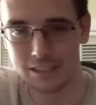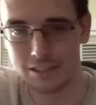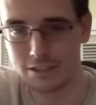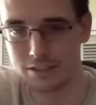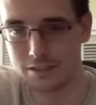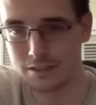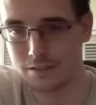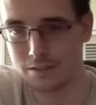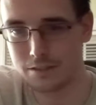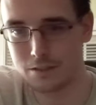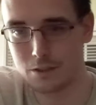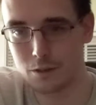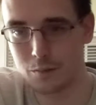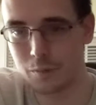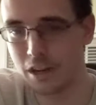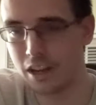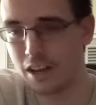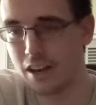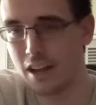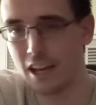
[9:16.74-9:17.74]
just so
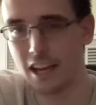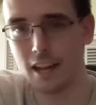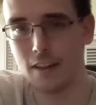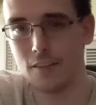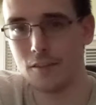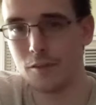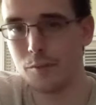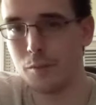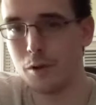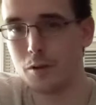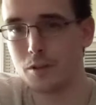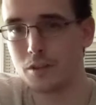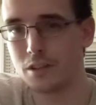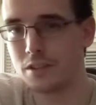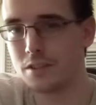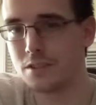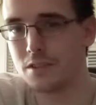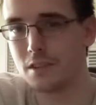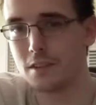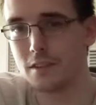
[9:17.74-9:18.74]
many negative
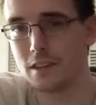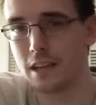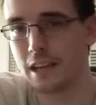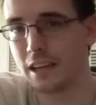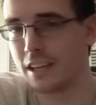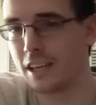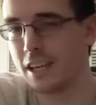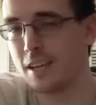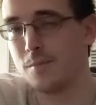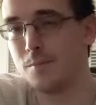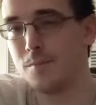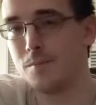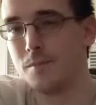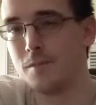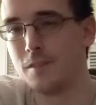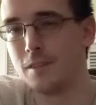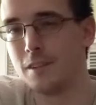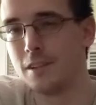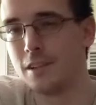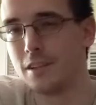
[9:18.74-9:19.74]
emotions that game
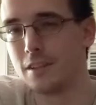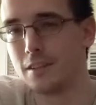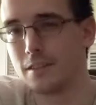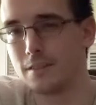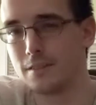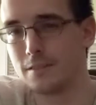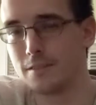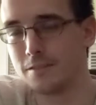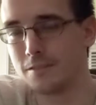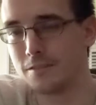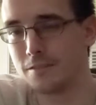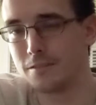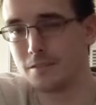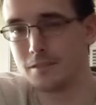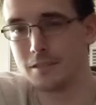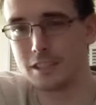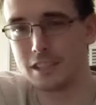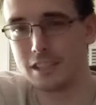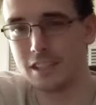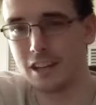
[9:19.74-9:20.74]

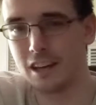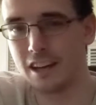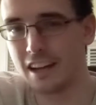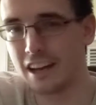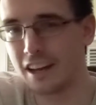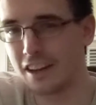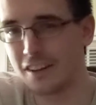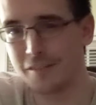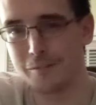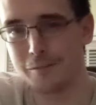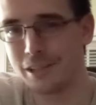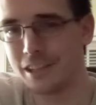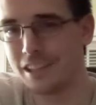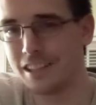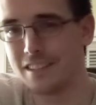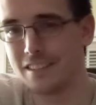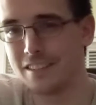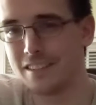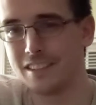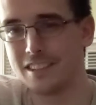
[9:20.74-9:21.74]
got out of
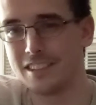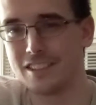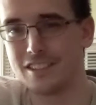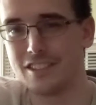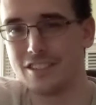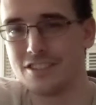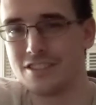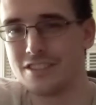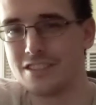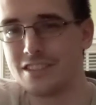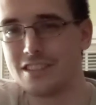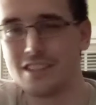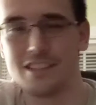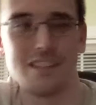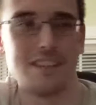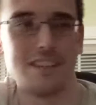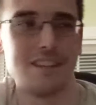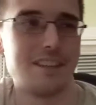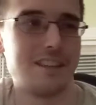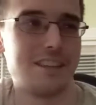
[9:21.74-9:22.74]
me. It
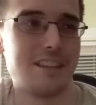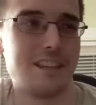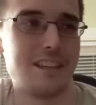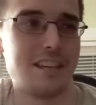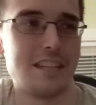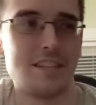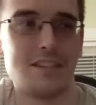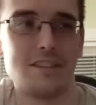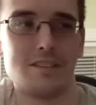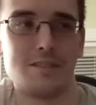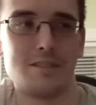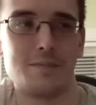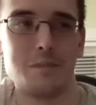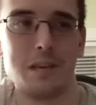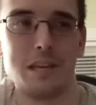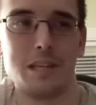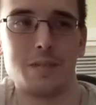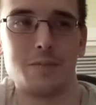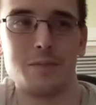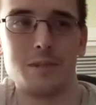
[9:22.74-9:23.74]
just
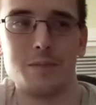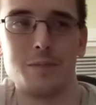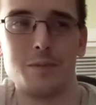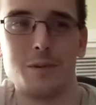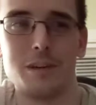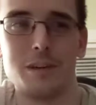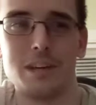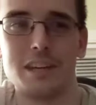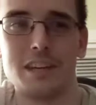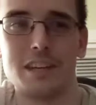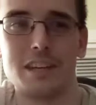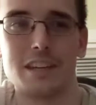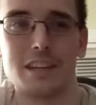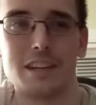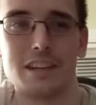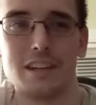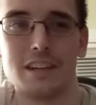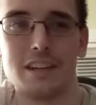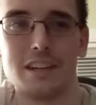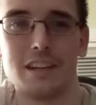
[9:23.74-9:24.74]
makes me be like
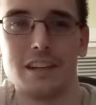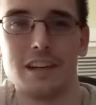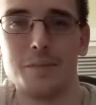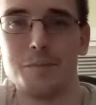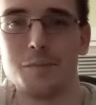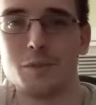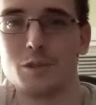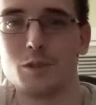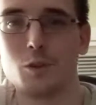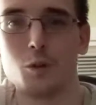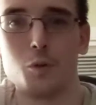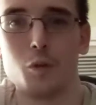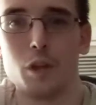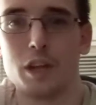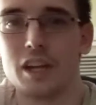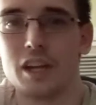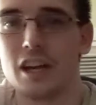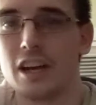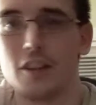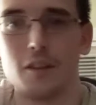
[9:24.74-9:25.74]
I'm so
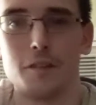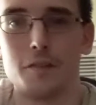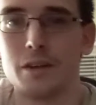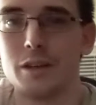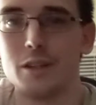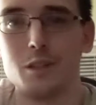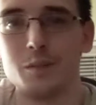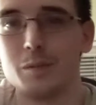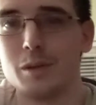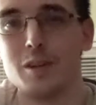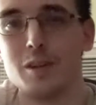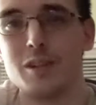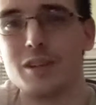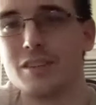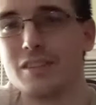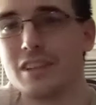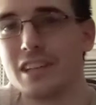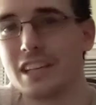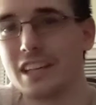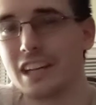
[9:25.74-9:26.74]
like on the fence about
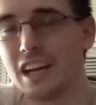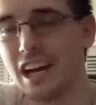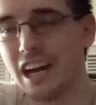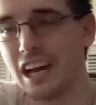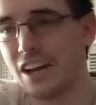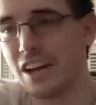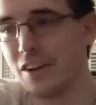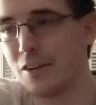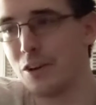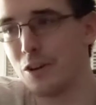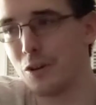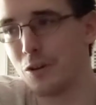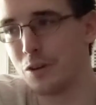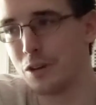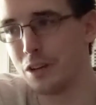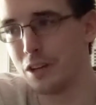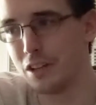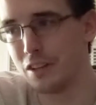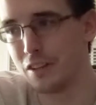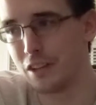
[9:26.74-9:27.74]
it. Like I don't know,
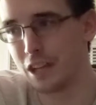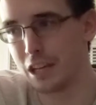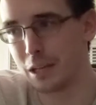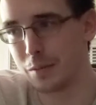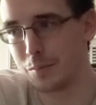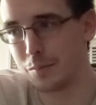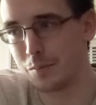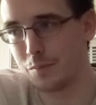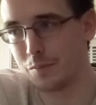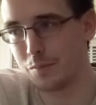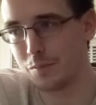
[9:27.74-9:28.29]
like